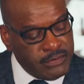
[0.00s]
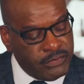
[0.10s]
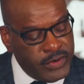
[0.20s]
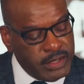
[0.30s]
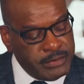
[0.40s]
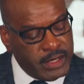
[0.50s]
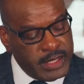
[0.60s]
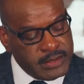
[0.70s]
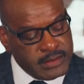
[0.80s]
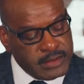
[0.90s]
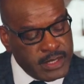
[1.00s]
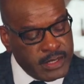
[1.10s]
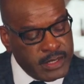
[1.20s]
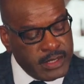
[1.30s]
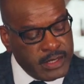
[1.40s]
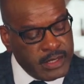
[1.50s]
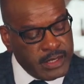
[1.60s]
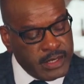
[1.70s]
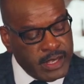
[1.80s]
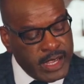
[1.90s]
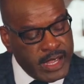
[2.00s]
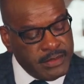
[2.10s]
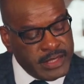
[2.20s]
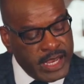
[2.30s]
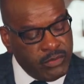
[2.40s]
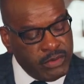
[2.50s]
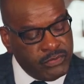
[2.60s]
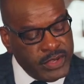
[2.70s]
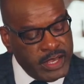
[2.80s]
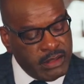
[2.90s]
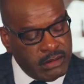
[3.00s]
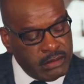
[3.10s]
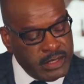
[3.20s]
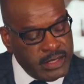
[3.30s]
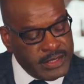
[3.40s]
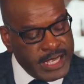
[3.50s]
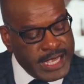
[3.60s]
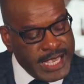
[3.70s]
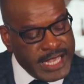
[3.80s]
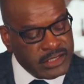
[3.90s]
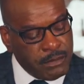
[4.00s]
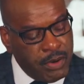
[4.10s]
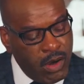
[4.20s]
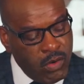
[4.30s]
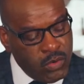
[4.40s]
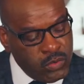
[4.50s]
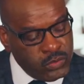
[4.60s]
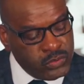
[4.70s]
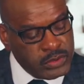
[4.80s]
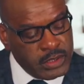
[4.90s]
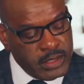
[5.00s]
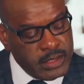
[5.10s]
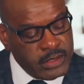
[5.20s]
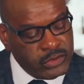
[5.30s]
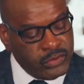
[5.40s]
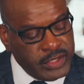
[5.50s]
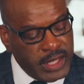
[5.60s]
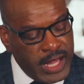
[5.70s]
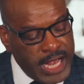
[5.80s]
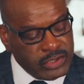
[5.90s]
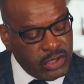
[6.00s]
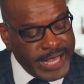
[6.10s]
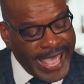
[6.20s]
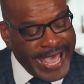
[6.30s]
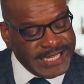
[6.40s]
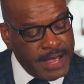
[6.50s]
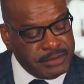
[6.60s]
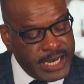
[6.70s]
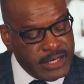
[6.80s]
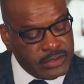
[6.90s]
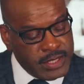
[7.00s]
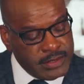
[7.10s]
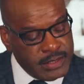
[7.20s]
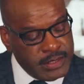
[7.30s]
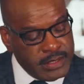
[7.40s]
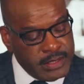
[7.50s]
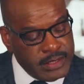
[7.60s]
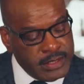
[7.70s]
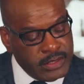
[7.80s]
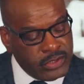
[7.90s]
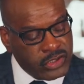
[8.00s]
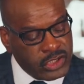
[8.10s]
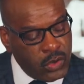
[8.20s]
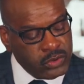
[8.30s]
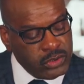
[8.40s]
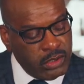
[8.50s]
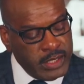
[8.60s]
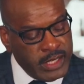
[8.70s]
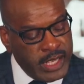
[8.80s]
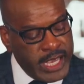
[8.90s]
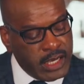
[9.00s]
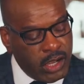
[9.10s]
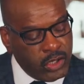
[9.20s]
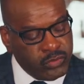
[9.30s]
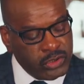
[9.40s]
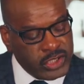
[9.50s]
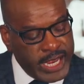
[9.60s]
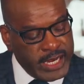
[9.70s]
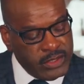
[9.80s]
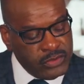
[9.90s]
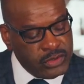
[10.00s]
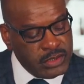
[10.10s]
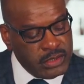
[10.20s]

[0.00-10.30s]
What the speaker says: of the fundamentalists, and they reveal that he is opposed to theological adaptation to social and cultural change.